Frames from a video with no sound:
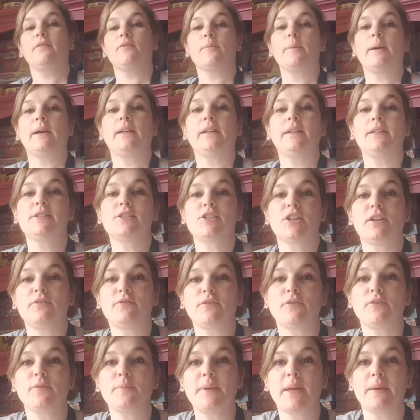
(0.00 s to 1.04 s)
everybody, it's Jennifer
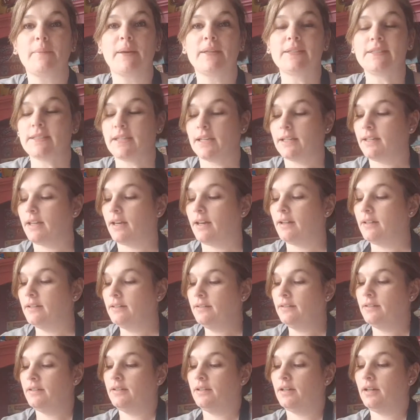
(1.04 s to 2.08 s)
from Get Messy NL.
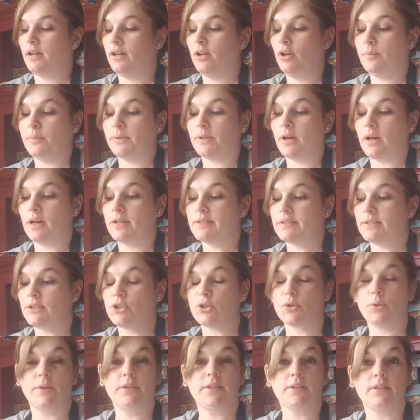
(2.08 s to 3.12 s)
I hope you guys
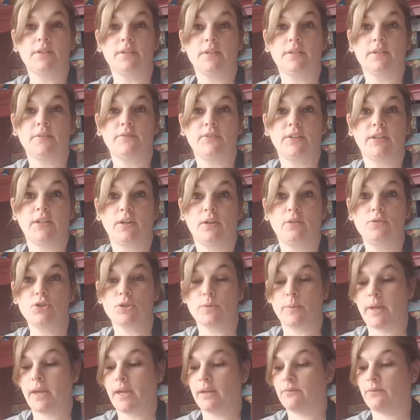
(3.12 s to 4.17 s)
enjoyed the video.
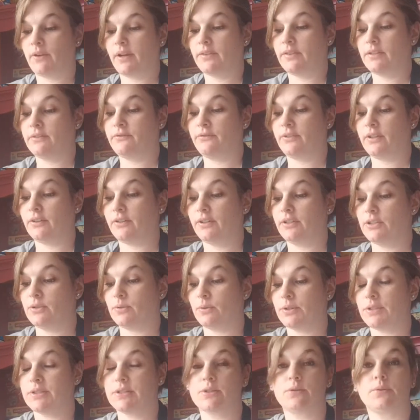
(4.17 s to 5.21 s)
Joanne read the fairy
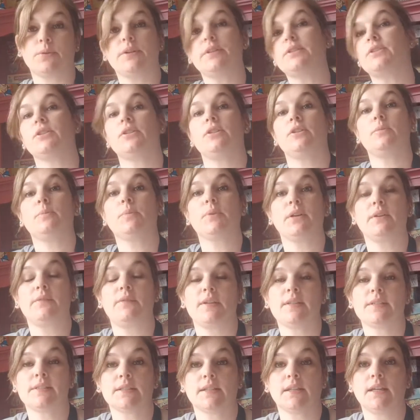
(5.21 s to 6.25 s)
door story to you
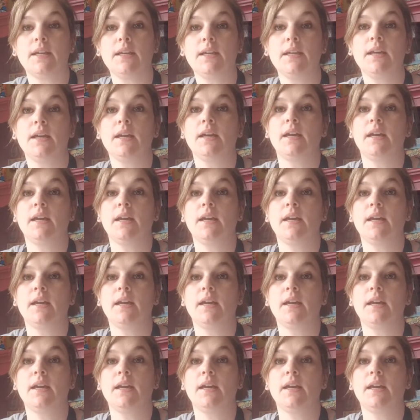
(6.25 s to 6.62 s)
previously.